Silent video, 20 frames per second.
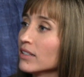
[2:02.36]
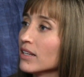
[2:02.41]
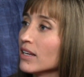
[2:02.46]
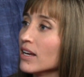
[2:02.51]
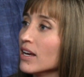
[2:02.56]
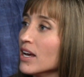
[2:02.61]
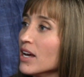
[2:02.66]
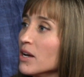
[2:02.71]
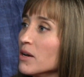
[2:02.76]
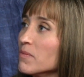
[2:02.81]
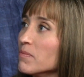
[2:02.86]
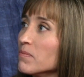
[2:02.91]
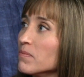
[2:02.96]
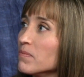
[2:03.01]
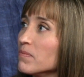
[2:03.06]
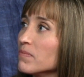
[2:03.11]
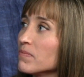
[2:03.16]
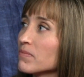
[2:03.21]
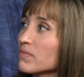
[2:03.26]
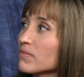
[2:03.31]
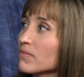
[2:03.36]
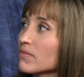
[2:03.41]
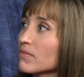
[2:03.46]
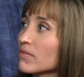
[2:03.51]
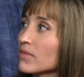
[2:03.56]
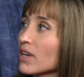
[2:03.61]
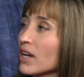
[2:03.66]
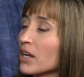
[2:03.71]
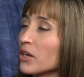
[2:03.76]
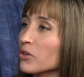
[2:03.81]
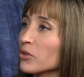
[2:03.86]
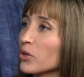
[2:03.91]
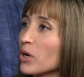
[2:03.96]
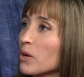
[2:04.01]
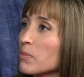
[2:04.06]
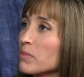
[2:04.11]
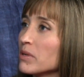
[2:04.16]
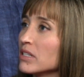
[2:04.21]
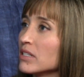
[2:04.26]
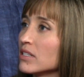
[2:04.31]
Oh. Um, I grew
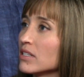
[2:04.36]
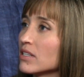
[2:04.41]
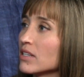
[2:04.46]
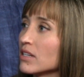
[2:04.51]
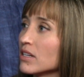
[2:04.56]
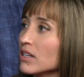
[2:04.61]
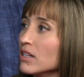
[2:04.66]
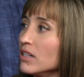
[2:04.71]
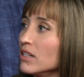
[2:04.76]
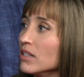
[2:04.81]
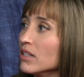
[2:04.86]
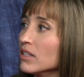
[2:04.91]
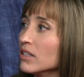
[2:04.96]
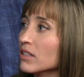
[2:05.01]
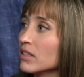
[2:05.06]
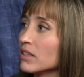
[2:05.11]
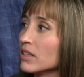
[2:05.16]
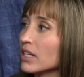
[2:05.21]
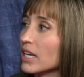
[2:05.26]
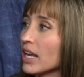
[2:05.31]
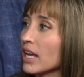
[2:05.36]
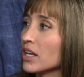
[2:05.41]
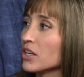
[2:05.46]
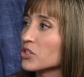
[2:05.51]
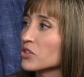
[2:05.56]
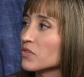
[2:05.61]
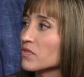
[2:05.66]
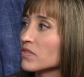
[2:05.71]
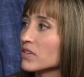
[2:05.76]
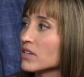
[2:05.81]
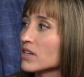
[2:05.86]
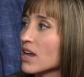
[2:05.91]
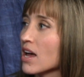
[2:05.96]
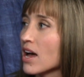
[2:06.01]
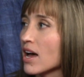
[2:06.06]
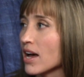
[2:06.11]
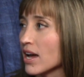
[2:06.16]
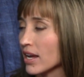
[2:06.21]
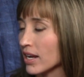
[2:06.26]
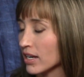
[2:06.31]
up until the age of
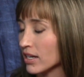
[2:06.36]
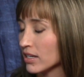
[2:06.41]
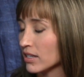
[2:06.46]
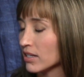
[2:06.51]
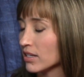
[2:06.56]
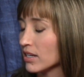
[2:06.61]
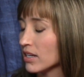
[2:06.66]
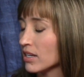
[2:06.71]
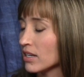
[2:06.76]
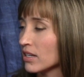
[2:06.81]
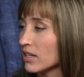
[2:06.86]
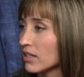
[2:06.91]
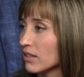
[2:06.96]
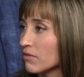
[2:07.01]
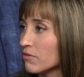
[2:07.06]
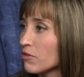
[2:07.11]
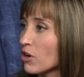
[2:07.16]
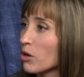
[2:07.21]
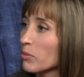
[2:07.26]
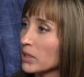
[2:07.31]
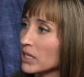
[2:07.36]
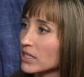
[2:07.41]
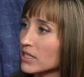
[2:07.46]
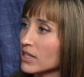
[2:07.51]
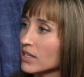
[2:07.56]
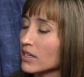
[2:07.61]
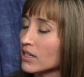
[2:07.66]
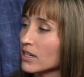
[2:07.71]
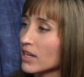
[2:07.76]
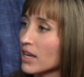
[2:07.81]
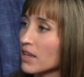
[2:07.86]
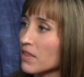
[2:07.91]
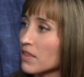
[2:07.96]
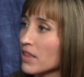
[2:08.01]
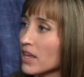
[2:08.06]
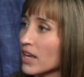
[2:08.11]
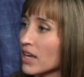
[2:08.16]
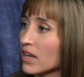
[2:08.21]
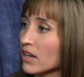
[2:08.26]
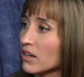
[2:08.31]
nine in Farmington, and
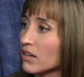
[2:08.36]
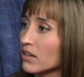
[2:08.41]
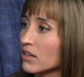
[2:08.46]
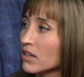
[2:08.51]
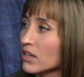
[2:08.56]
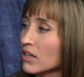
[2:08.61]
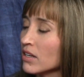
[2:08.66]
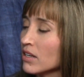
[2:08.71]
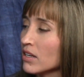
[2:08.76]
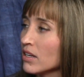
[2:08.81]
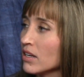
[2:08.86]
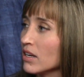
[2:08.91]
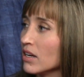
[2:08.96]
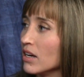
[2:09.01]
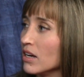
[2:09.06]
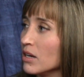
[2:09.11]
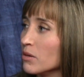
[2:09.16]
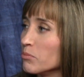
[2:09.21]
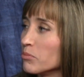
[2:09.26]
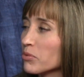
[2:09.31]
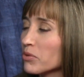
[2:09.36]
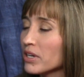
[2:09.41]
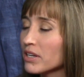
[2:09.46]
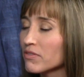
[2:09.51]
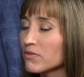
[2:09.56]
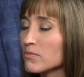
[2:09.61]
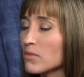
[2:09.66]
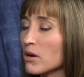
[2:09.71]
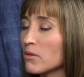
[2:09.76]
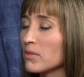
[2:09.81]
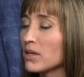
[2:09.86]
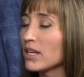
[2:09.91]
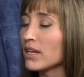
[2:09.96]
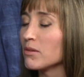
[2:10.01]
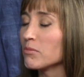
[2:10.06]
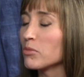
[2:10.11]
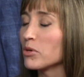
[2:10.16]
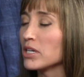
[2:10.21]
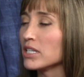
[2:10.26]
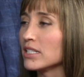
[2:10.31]
then a brief moment
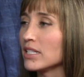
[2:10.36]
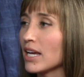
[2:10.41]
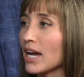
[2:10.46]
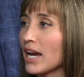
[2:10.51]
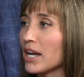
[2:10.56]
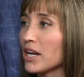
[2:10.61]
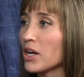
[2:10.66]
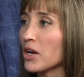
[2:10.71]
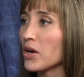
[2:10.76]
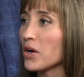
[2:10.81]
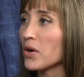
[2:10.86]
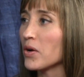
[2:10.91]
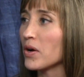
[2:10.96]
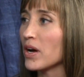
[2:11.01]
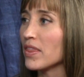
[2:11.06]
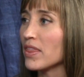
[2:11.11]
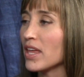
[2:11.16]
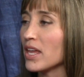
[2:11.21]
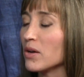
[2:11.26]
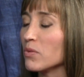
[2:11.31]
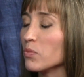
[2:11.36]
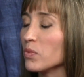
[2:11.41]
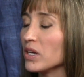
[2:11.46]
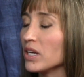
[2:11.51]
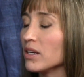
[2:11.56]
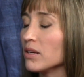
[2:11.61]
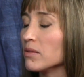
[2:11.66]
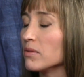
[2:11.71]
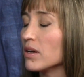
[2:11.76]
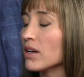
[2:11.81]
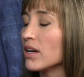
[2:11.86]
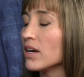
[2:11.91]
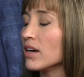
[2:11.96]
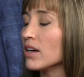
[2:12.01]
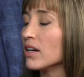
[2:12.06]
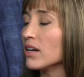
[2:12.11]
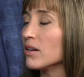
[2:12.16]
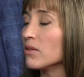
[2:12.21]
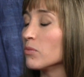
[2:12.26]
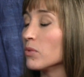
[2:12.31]
in Boise, Idaho, and then we, mm-hmm.
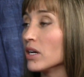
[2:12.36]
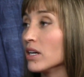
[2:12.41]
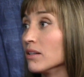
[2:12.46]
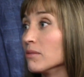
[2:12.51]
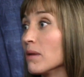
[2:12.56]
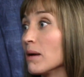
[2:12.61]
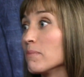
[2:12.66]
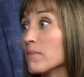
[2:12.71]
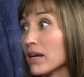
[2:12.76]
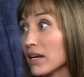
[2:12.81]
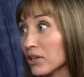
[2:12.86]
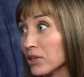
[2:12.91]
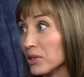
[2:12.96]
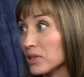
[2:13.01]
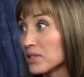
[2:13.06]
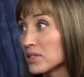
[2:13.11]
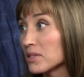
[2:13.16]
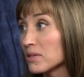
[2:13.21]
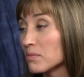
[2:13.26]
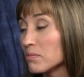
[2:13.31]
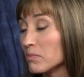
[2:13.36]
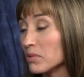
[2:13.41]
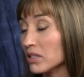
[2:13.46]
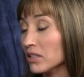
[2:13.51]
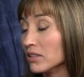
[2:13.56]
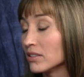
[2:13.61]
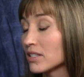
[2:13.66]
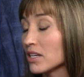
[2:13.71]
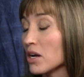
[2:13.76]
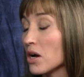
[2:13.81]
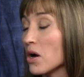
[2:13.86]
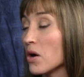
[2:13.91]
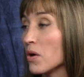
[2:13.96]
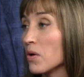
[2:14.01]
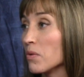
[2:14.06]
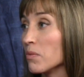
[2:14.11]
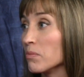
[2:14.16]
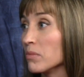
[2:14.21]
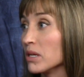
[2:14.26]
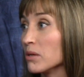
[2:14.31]
uh, well, my parents built yeah. a
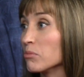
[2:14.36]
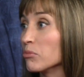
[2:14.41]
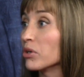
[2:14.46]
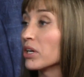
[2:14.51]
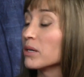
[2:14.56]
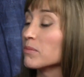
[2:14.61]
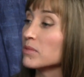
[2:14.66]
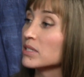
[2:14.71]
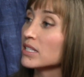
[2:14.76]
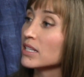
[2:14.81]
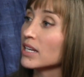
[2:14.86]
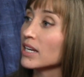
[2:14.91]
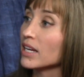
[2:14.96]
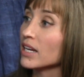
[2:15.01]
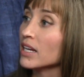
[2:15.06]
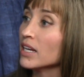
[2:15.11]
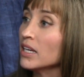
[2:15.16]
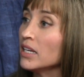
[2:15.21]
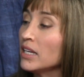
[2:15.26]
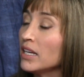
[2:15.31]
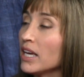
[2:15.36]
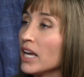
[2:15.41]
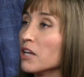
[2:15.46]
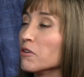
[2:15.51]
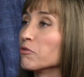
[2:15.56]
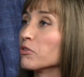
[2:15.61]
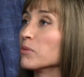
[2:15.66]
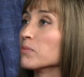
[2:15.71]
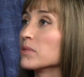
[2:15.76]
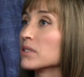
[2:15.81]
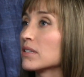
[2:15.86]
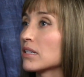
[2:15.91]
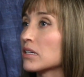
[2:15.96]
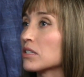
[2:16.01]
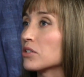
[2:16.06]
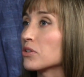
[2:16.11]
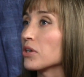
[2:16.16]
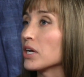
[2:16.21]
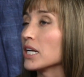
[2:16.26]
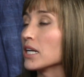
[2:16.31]
home in Brigham City, and from
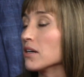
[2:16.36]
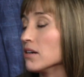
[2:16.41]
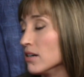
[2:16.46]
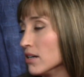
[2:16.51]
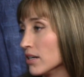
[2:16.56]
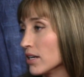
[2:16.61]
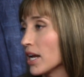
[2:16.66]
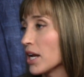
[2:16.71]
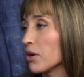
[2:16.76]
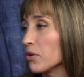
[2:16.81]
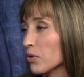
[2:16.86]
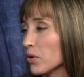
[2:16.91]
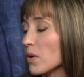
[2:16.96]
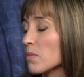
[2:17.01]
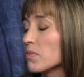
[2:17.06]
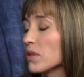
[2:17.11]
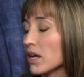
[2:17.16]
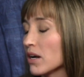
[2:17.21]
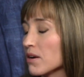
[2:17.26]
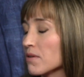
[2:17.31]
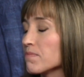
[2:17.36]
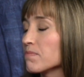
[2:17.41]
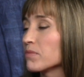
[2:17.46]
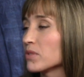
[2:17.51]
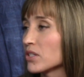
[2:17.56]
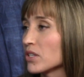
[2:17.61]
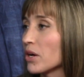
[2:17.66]
sixth grade on, I grew up there. Oh.